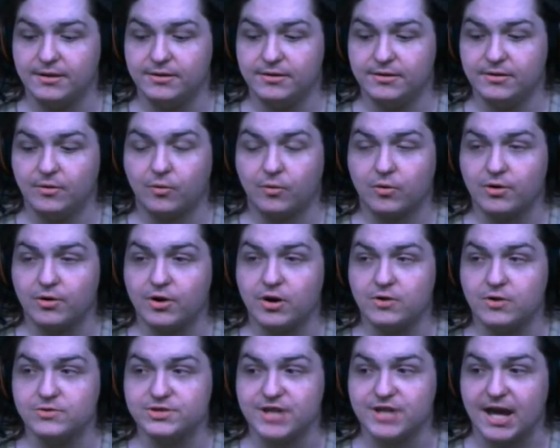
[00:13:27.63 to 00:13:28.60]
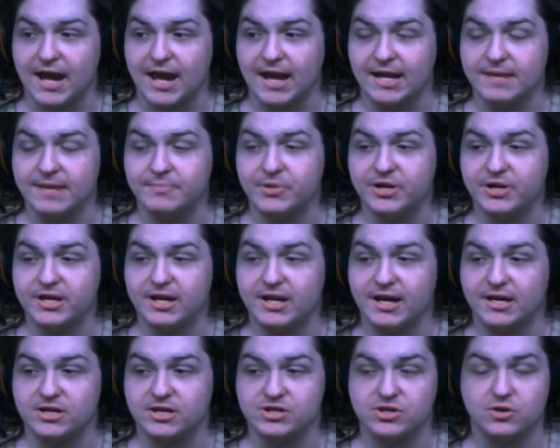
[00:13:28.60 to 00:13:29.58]
or knows anybody I
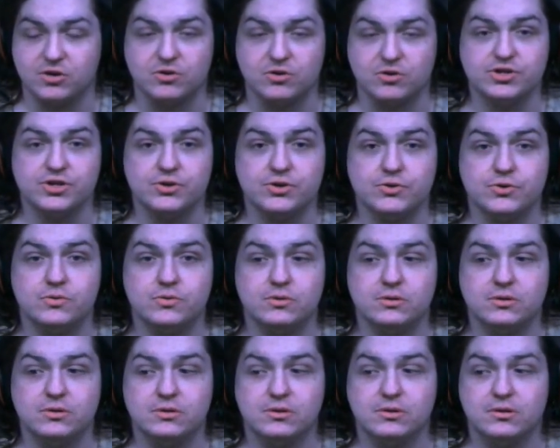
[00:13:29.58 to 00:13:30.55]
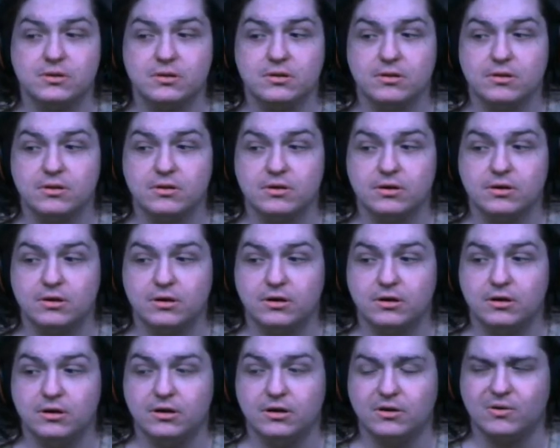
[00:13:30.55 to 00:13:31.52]
can turn to,
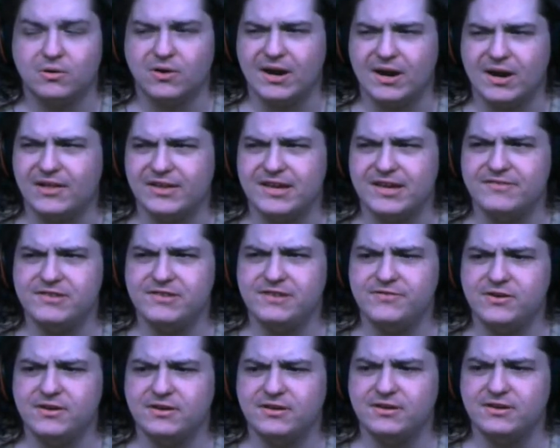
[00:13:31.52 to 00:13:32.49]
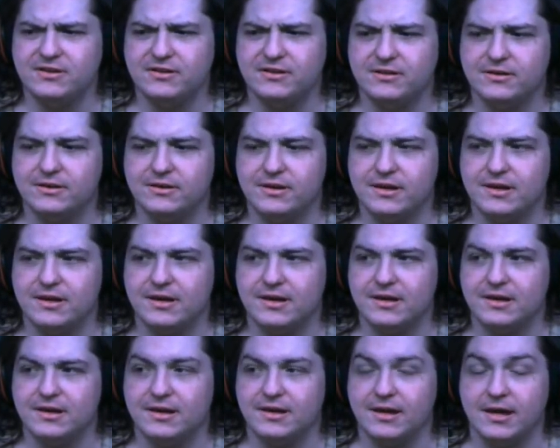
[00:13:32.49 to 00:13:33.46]
or hell, even if you,
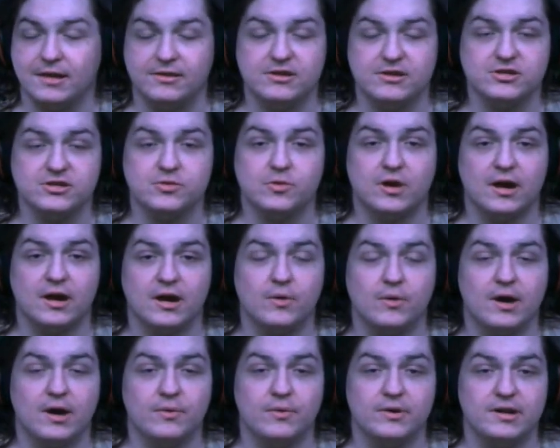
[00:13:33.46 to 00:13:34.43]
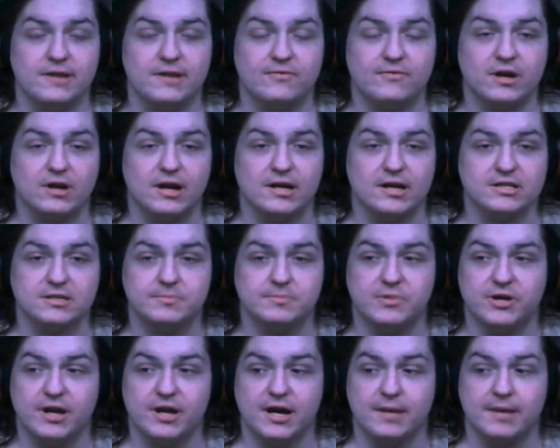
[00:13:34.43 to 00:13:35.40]
and this is why I would never ask,
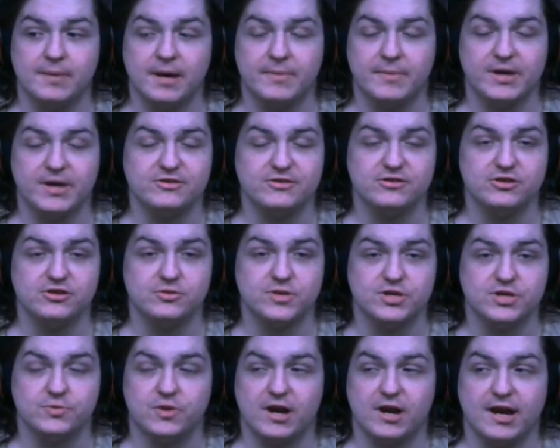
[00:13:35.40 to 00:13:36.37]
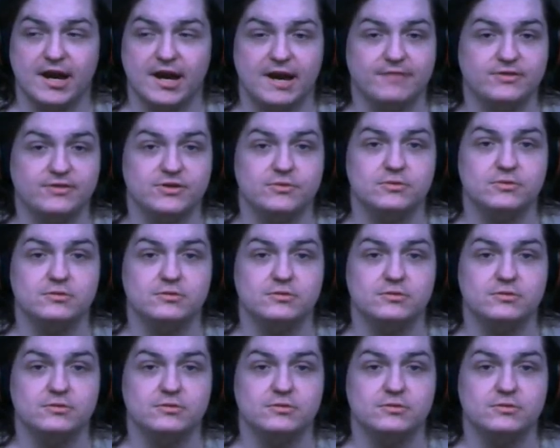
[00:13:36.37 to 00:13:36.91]
but I'm at the situation where I have to.